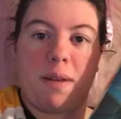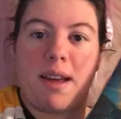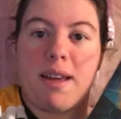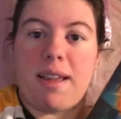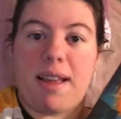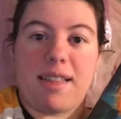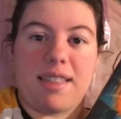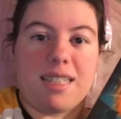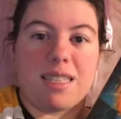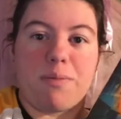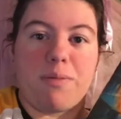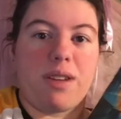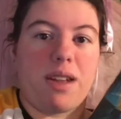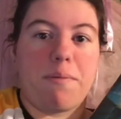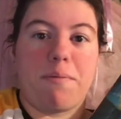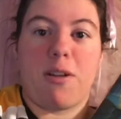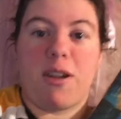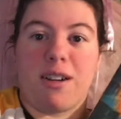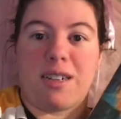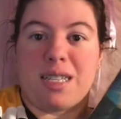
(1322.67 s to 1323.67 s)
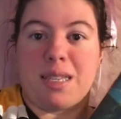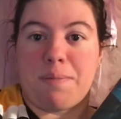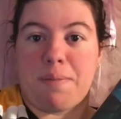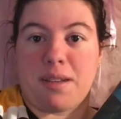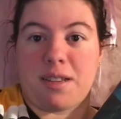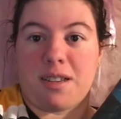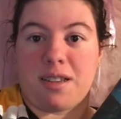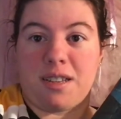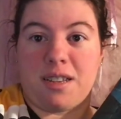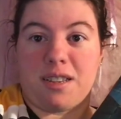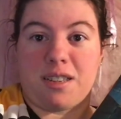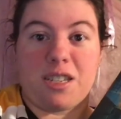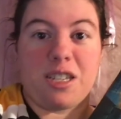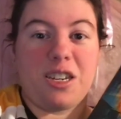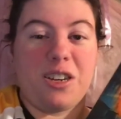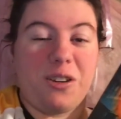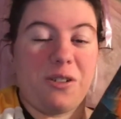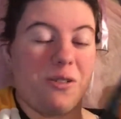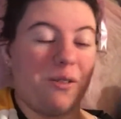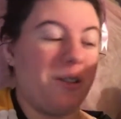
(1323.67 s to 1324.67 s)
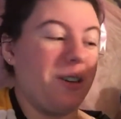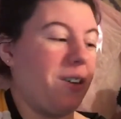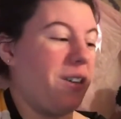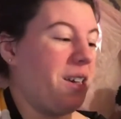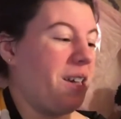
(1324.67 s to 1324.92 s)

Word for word: but at this point, I'm not expecting it to.